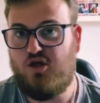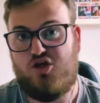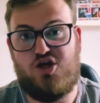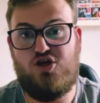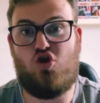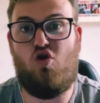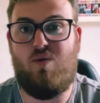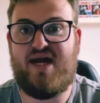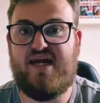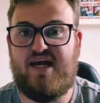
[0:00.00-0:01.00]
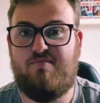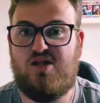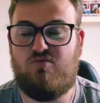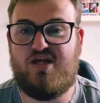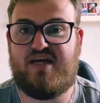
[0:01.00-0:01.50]
You can call
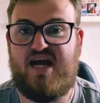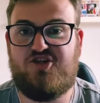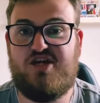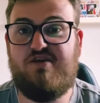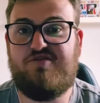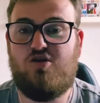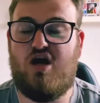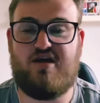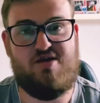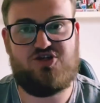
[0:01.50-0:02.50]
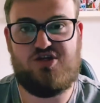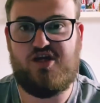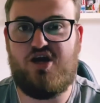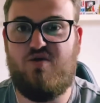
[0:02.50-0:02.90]
Wanganeen-Millerart the cash cow if you like. I'm actually going to go